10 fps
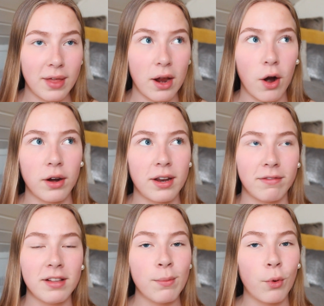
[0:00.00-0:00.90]
They are
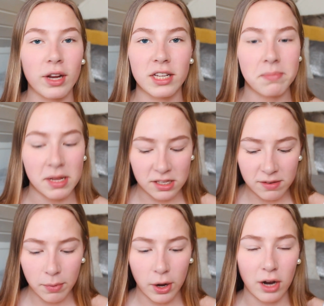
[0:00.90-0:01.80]
definitely more
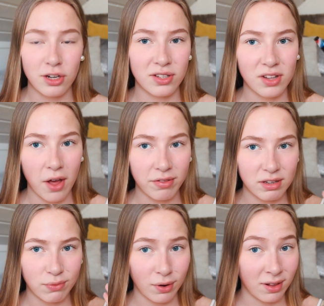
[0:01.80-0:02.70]
expensive, but I just got
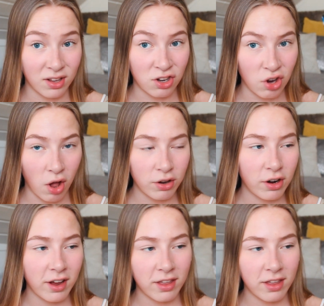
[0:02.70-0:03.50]
this for like $1,